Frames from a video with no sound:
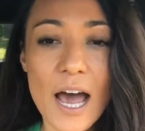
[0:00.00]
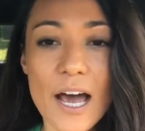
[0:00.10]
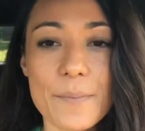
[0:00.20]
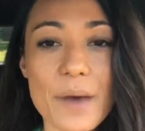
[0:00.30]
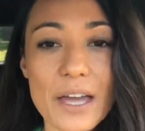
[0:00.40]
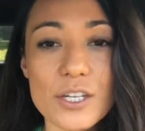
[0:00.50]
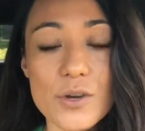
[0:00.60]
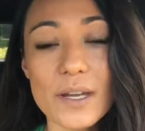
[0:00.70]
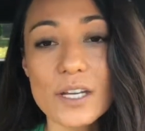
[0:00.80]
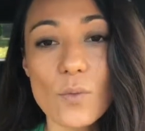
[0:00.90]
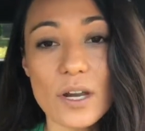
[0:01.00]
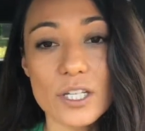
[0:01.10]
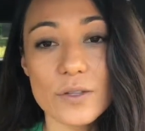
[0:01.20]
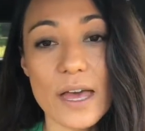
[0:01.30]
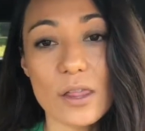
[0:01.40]
But I knew I didn't want to
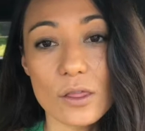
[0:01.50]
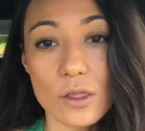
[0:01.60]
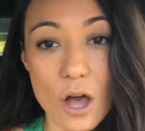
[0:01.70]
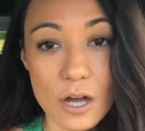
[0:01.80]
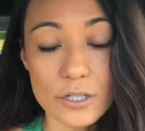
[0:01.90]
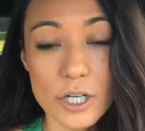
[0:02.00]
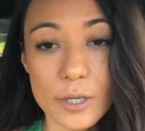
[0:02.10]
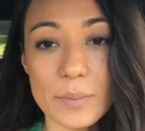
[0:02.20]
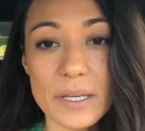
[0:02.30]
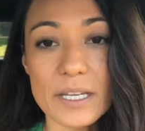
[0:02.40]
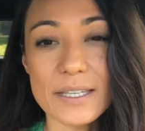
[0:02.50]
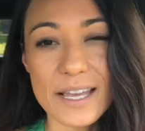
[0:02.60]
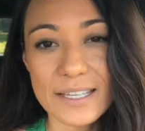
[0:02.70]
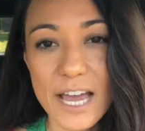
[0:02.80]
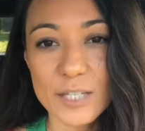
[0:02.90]
do that long term because it
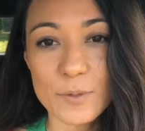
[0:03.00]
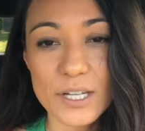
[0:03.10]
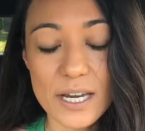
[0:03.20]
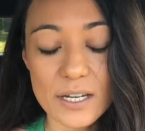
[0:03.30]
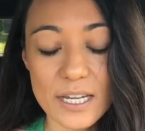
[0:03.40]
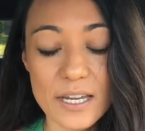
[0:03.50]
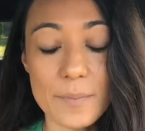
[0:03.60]
has aspartame in it,